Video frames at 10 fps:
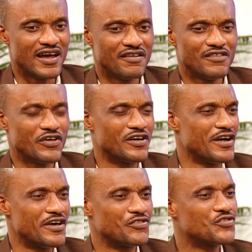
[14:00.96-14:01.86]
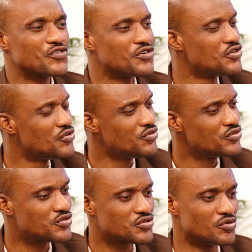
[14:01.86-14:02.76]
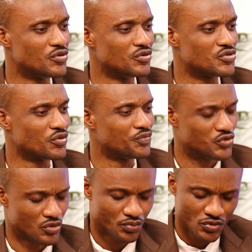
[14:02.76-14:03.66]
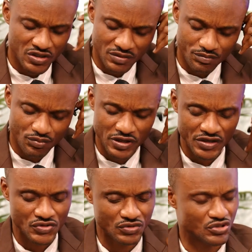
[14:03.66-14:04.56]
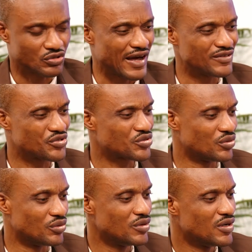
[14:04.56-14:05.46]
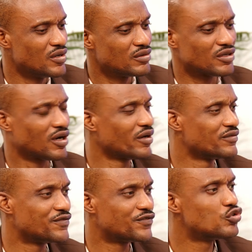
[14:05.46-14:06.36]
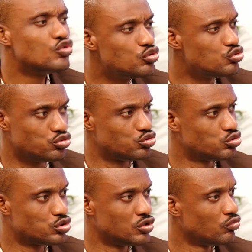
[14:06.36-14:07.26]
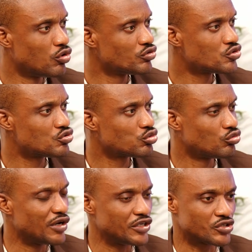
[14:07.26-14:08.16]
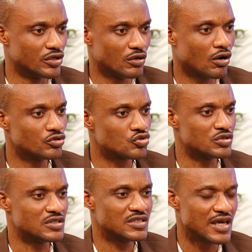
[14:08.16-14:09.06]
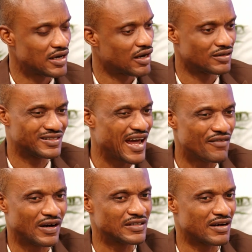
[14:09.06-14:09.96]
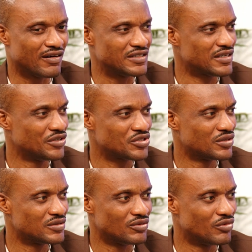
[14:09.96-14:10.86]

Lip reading: other excuse to put in place to try to confuse the whole situation or to divert our attentions away.